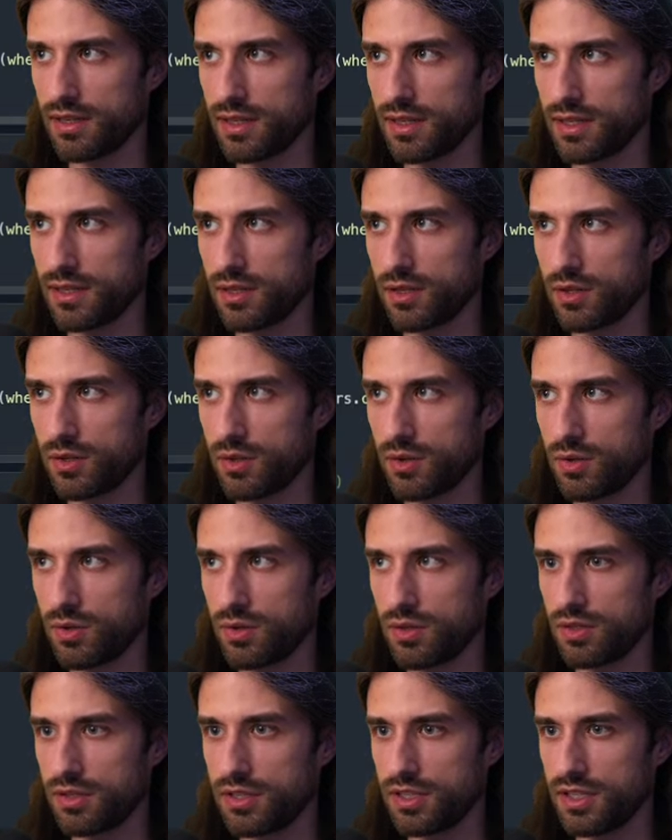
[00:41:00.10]
then all
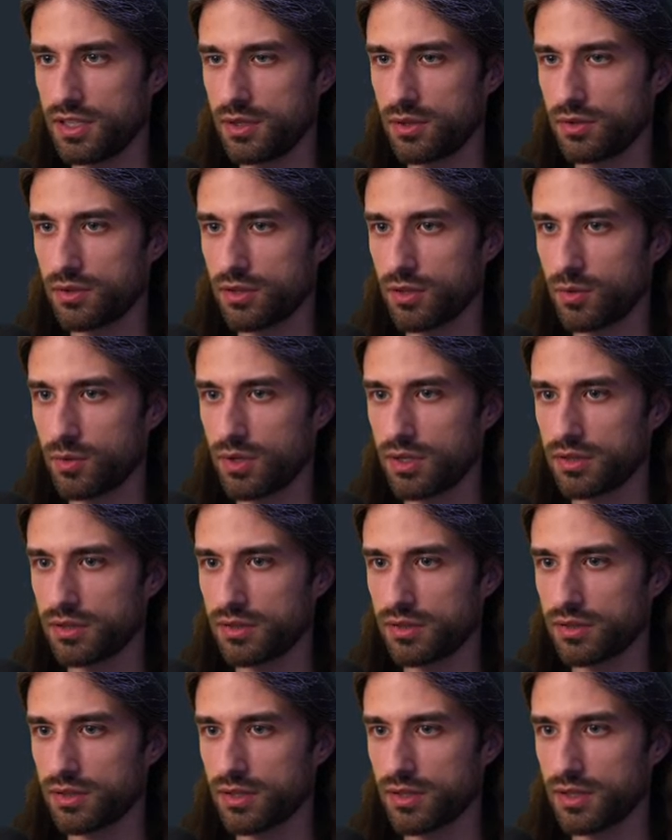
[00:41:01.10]
the other
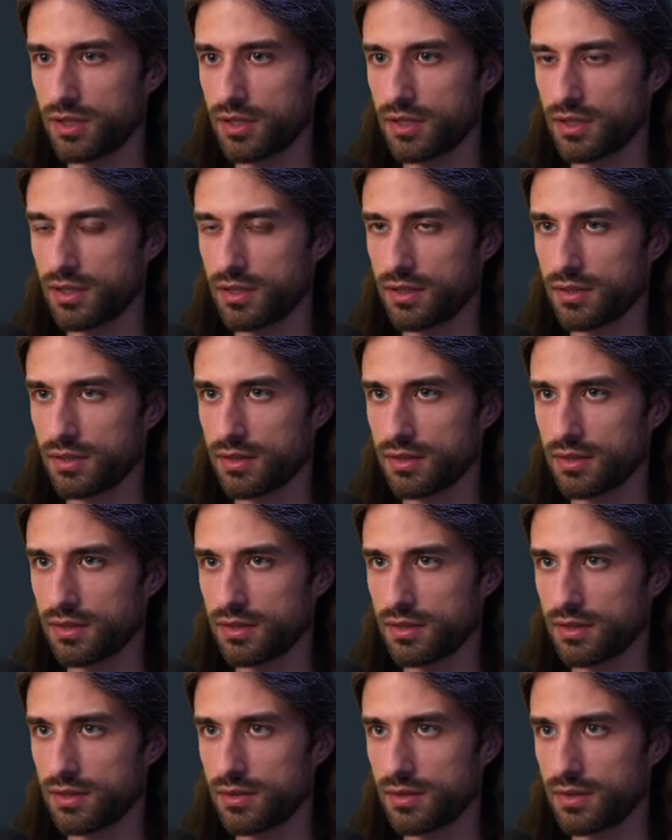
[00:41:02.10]
ones.
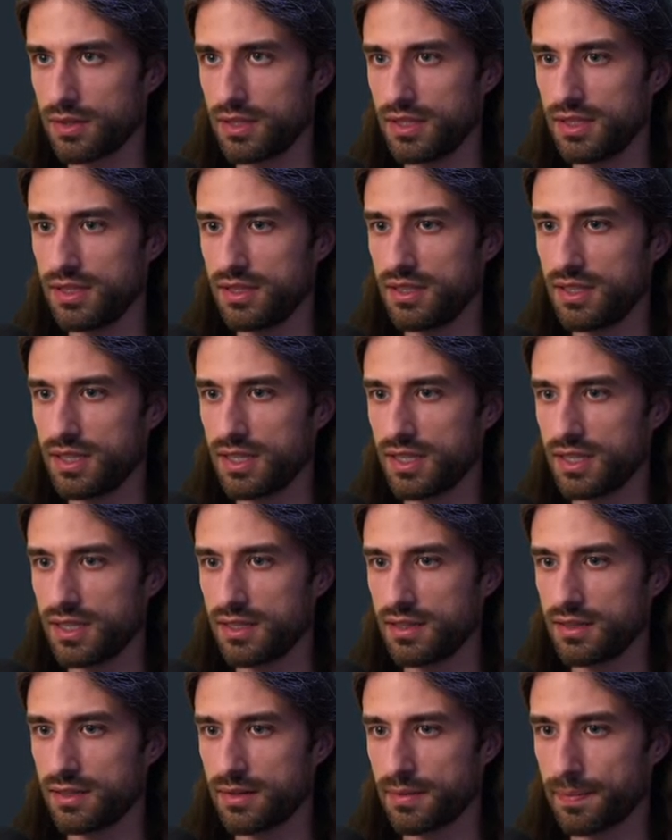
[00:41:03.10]
So in the
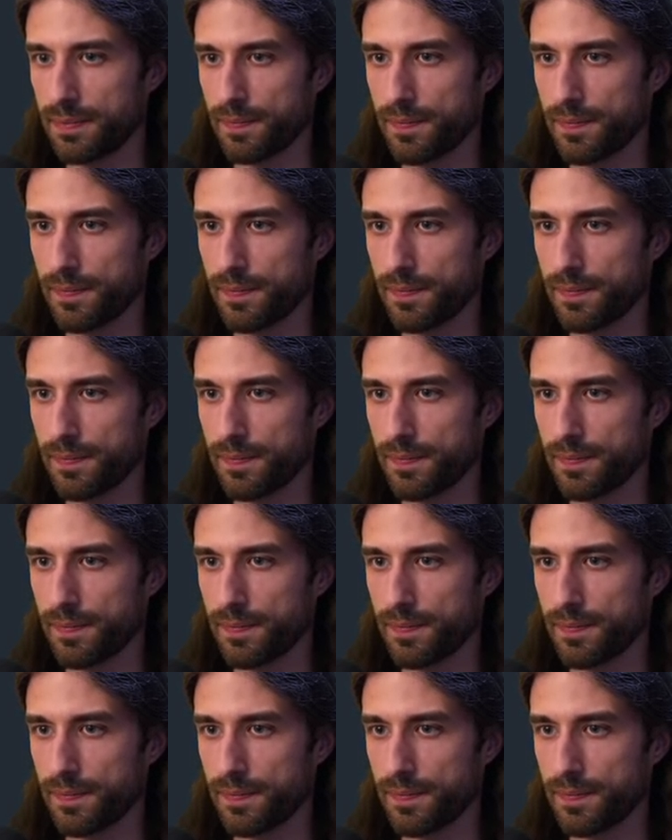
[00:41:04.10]
end,